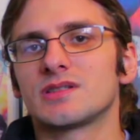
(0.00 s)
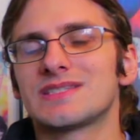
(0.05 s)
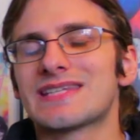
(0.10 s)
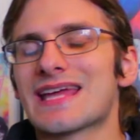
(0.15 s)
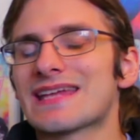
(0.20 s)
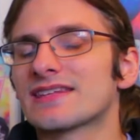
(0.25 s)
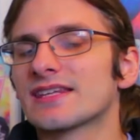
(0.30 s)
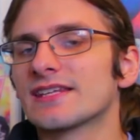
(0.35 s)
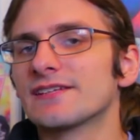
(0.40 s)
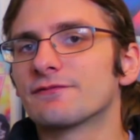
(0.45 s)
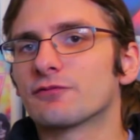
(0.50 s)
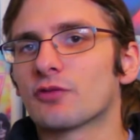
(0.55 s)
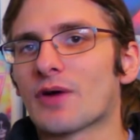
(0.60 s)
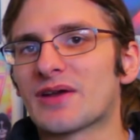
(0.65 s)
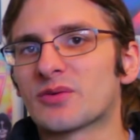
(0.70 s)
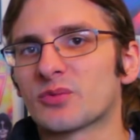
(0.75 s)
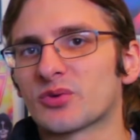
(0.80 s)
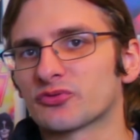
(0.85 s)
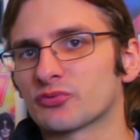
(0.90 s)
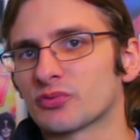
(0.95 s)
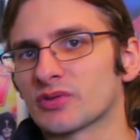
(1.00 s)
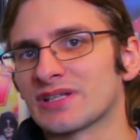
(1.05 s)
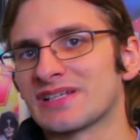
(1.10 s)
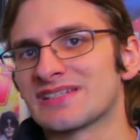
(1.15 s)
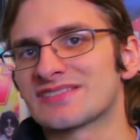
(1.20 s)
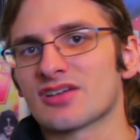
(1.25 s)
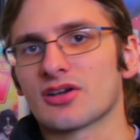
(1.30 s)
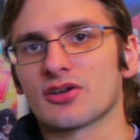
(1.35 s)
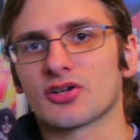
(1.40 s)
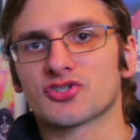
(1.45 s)
Deadly Friend was
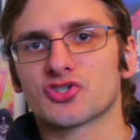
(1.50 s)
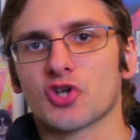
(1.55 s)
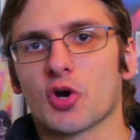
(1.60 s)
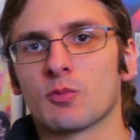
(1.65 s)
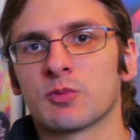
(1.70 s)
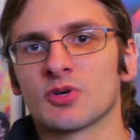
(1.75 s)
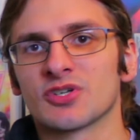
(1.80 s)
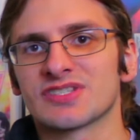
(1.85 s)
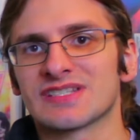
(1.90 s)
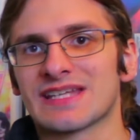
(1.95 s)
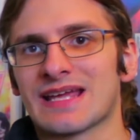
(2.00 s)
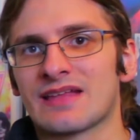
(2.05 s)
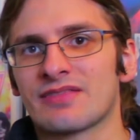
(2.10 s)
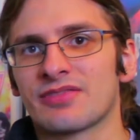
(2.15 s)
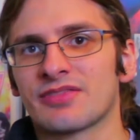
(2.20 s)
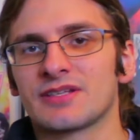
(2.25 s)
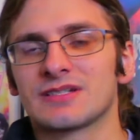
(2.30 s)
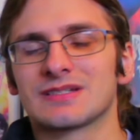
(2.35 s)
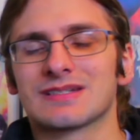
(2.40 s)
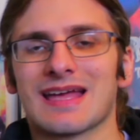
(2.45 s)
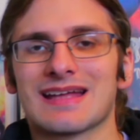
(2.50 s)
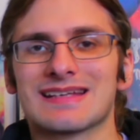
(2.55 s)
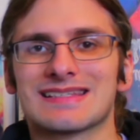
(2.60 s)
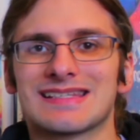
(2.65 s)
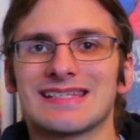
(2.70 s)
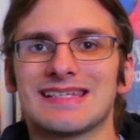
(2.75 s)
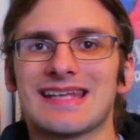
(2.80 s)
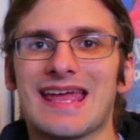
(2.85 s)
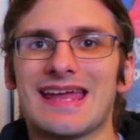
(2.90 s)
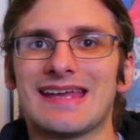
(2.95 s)
released on October 10,
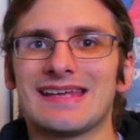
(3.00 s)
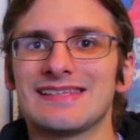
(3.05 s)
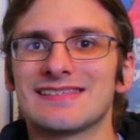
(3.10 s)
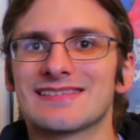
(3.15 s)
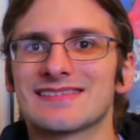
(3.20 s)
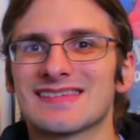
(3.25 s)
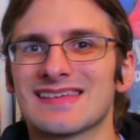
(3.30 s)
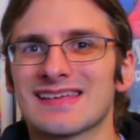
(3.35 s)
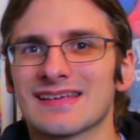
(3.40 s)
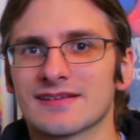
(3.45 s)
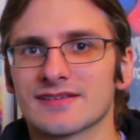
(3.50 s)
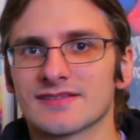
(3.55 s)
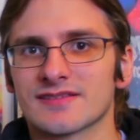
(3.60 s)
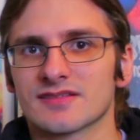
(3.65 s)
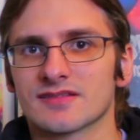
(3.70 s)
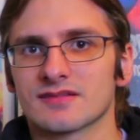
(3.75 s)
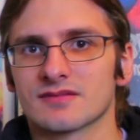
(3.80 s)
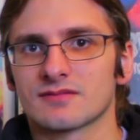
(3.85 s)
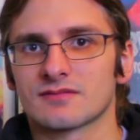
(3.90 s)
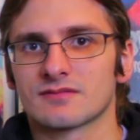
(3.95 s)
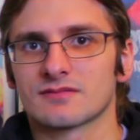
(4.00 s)
1986.